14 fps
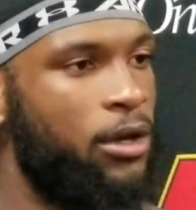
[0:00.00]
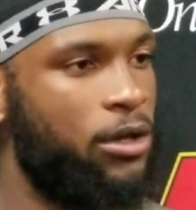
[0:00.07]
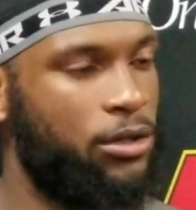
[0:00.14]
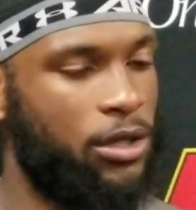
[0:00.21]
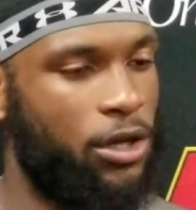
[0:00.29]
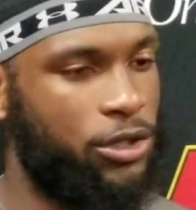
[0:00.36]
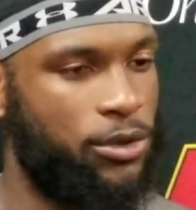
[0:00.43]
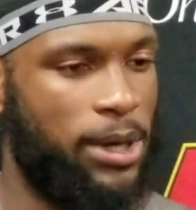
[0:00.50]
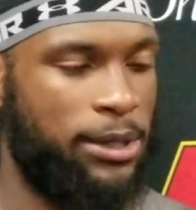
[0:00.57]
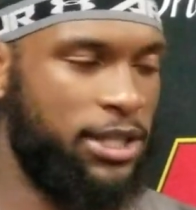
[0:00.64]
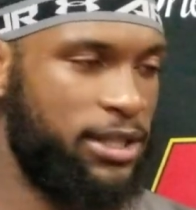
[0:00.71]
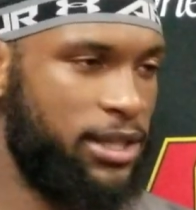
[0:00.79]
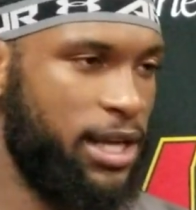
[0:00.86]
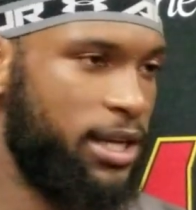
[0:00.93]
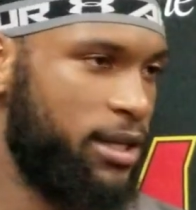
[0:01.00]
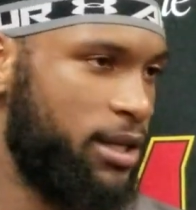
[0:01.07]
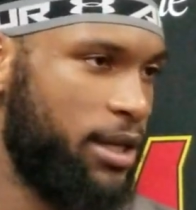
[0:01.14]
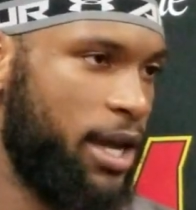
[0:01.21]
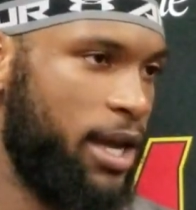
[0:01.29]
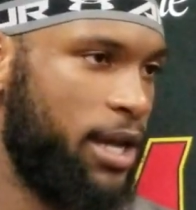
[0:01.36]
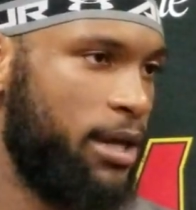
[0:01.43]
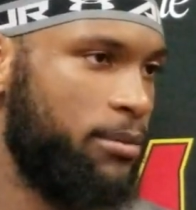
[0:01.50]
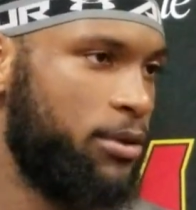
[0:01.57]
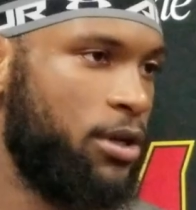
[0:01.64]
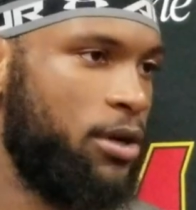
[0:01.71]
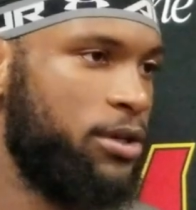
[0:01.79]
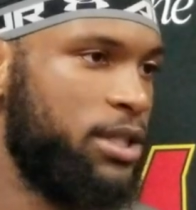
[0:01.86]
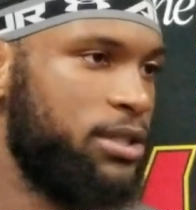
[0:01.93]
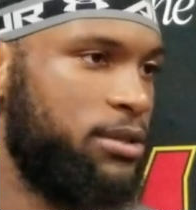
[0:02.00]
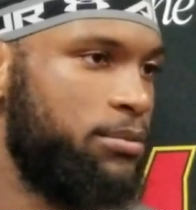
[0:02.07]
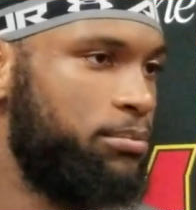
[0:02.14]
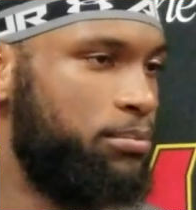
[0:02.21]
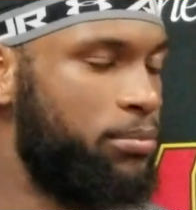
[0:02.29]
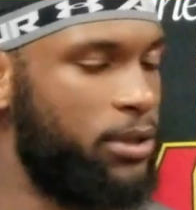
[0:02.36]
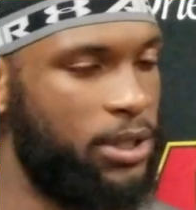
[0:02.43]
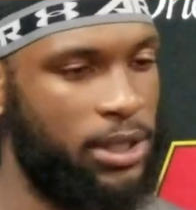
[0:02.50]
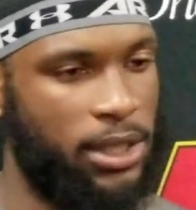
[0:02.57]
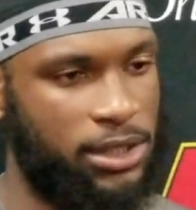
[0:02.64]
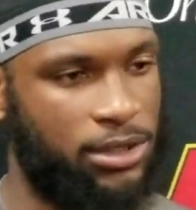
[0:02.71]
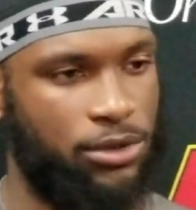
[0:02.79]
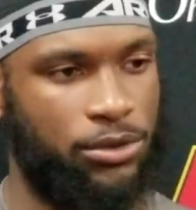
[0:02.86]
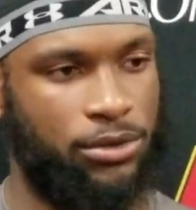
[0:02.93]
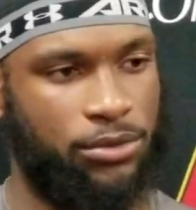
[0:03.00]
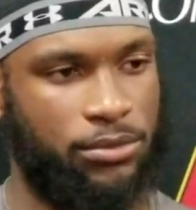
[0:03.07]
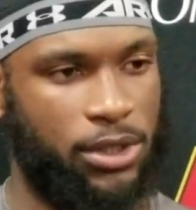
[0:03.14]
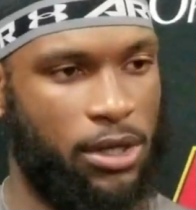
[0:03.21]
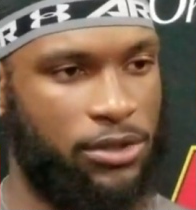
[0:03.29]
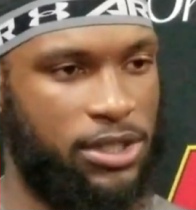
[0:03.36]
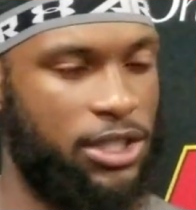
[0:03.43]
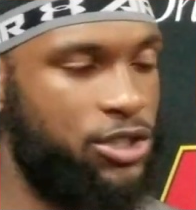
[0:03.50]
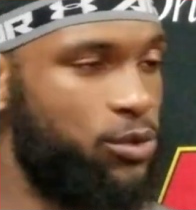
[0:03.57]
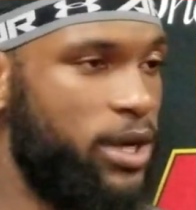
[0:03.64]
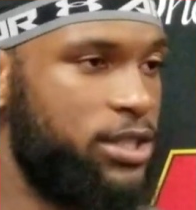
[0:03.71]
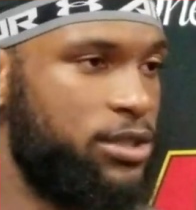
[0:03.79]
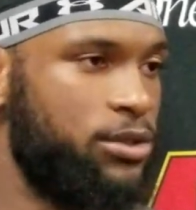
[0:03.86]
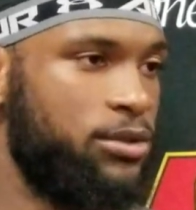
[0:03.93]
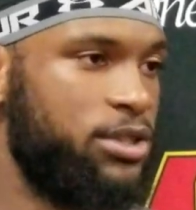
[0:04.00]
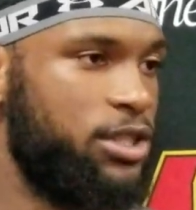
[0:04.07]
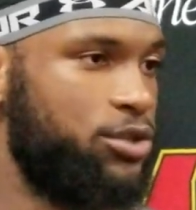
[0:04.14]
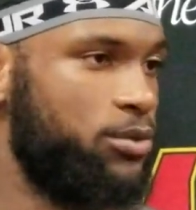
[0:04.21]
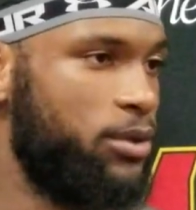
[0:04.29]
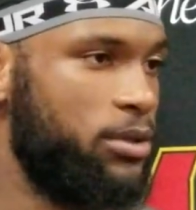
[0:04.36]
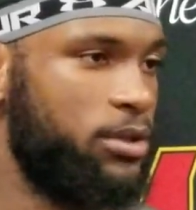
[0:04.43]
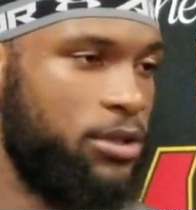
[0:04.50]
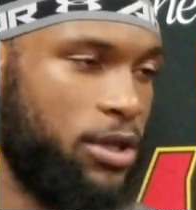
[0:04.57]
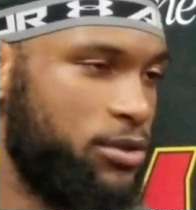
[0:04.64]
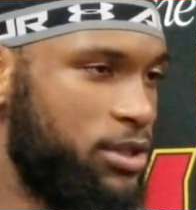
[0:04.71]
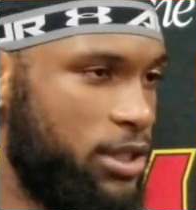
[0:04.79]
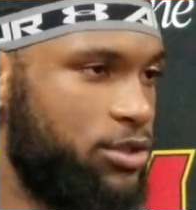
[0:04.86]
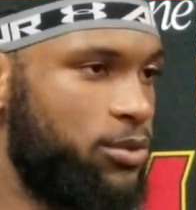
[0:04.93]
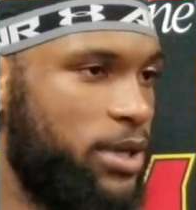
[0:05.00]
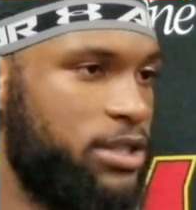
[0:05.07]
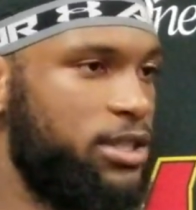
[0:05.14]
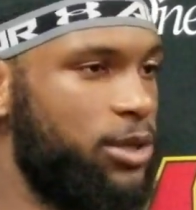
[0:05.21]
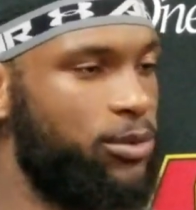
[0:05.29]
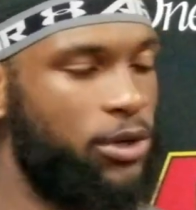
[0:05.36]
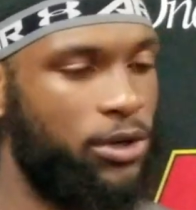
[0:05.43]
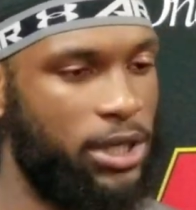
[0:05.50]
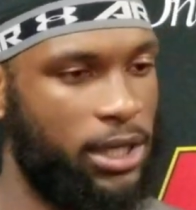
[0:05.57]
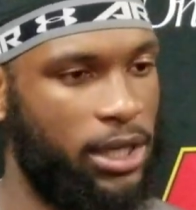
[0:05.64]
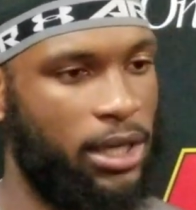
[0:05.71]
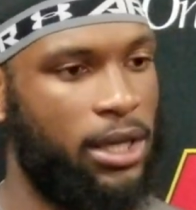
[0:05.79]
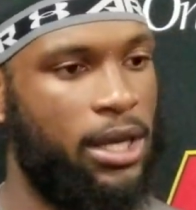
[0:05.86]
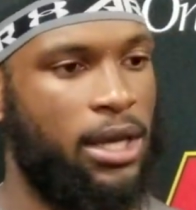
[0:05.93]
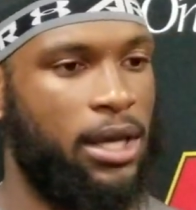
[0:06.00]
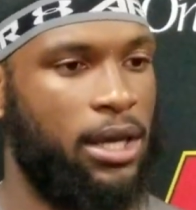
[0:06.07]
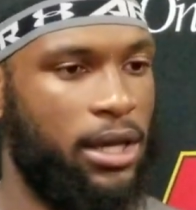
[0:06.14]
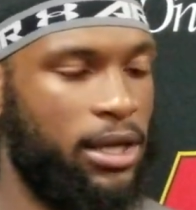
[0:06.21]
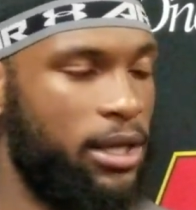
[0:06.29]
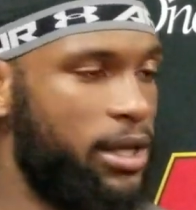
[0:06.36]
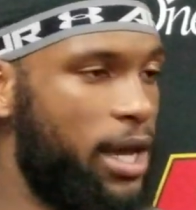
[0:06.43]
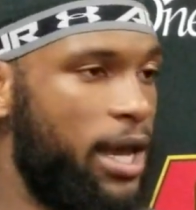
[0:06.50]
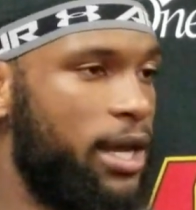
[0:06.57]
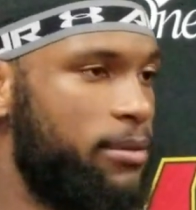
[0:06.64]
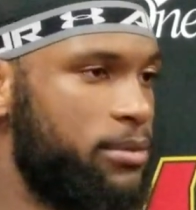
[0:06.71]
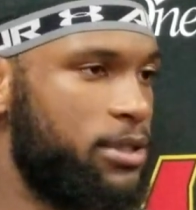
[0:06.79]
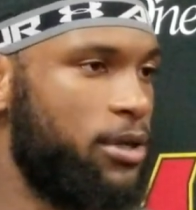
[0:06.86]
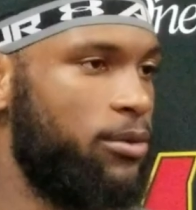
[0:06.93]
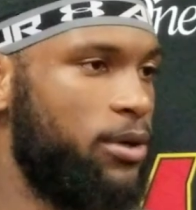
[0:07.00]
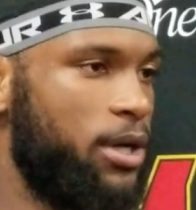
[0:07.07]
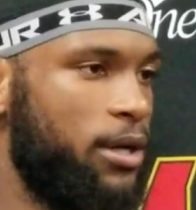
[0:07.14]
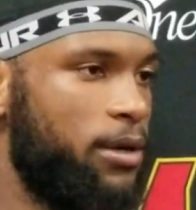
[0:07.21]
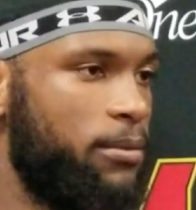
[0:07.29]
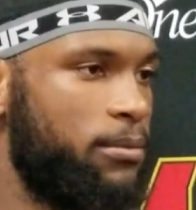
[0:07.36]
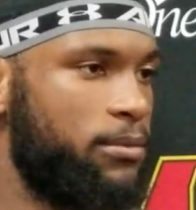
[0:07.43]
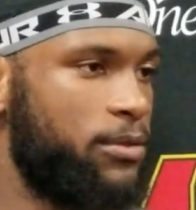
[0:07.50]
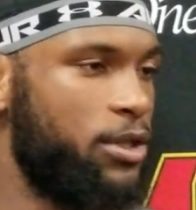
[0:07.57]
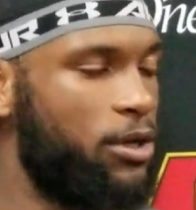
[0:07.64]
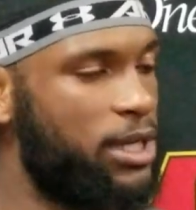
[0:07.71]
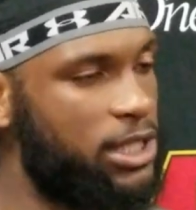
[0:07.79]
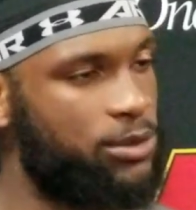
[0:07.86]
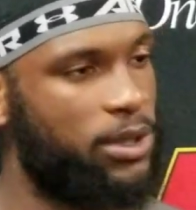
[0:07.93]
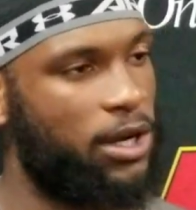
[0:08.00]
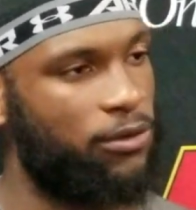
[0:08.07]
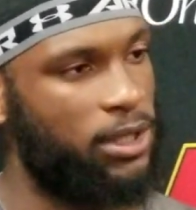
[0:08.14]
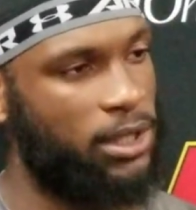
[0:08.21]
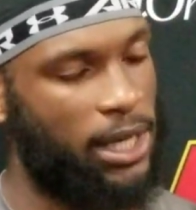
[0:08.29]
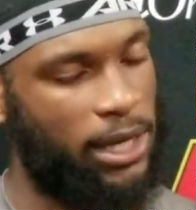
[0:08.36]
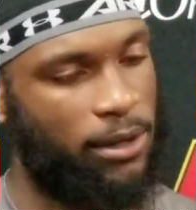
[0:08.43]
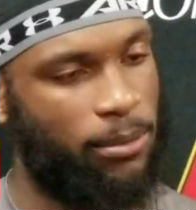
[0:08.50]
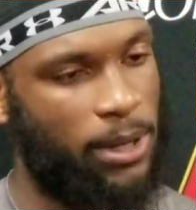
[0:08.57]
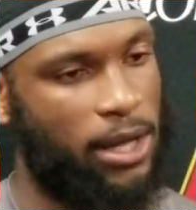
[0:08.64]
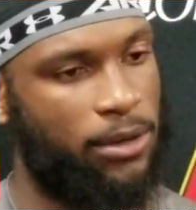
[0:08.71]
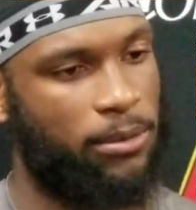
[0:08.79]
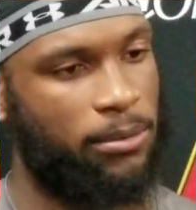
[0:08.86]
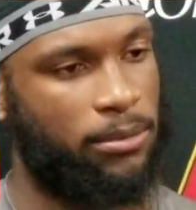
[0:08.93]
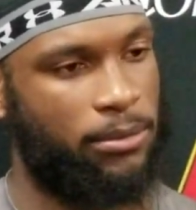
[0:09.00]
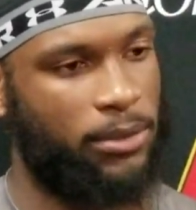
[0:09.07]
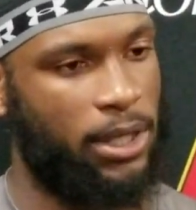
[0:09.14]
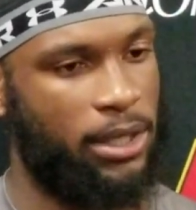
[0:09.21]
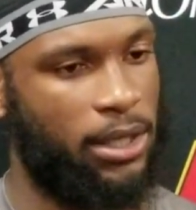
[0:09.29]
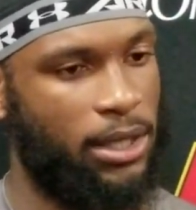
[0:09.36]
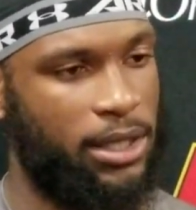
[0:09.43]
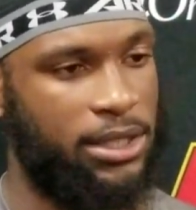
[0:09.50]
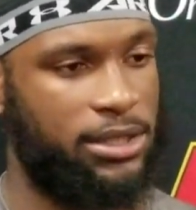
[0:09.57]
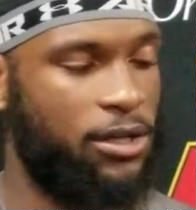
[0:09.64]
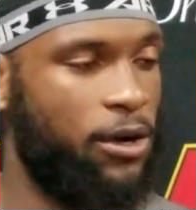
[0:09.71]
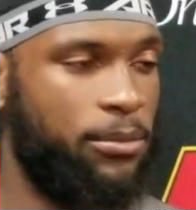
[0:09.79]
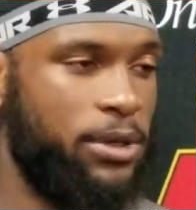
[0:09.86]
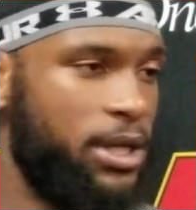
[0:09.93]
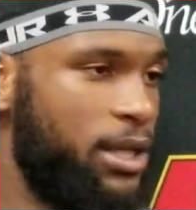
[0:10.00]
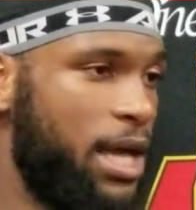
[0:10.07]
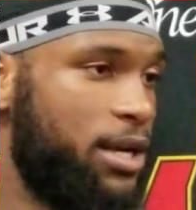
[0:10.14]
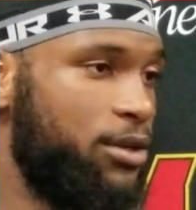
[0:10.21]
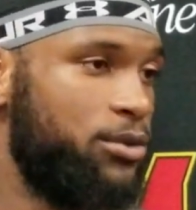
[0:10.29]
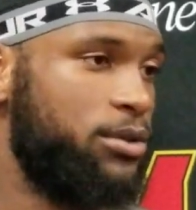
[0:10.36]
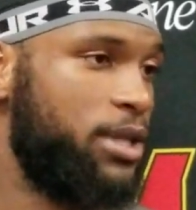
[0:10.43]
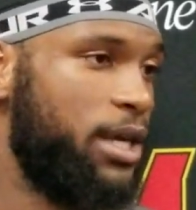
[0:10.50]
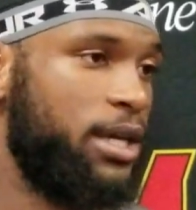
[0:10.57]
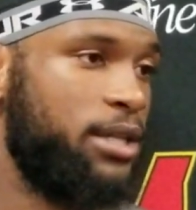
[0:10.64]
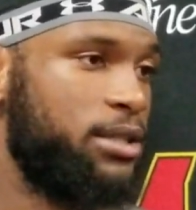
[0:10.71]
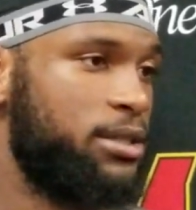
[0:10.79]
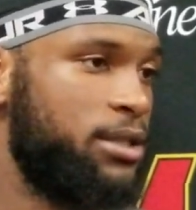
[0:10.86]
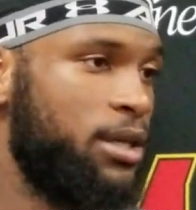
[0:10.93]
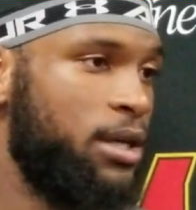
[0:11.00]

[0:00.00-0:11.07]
You know, you're out there thinking the game. You know, he's putting us through, you know, situations that we're going to get in the game. So, you know, that's what I really like about him. And he's taught me a lot of new things.